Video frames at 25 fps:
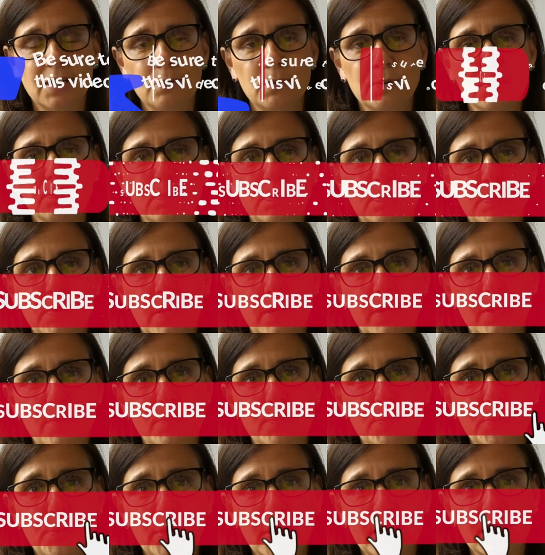We um,
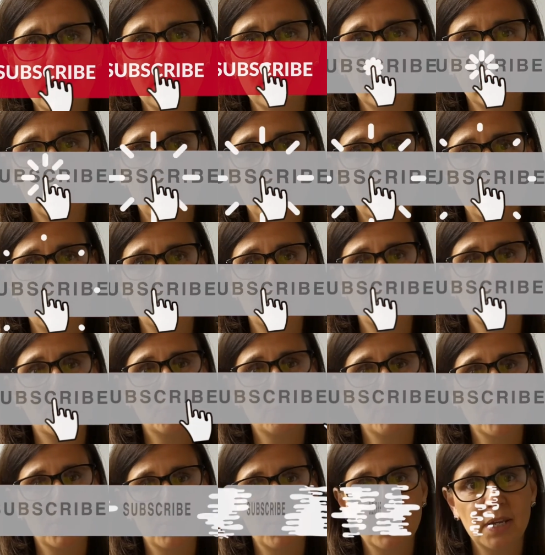pray that you'll have a
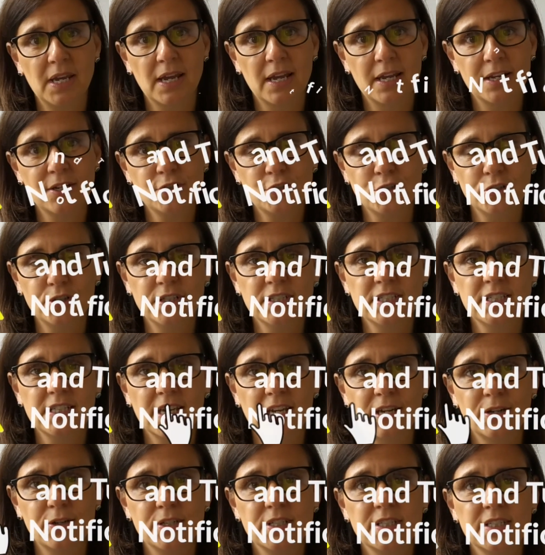great weekend. Join us
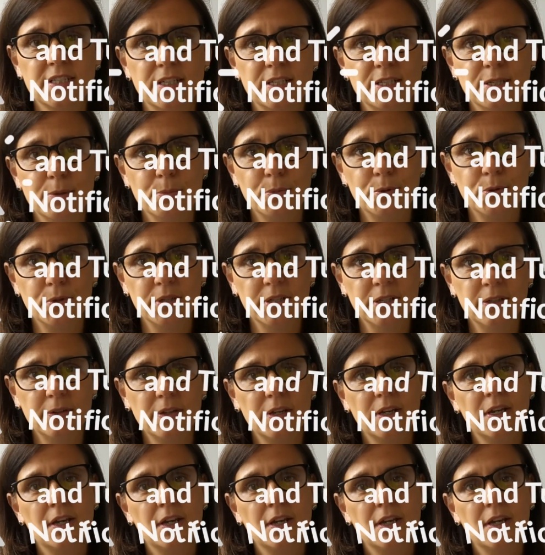again on Sunday morning.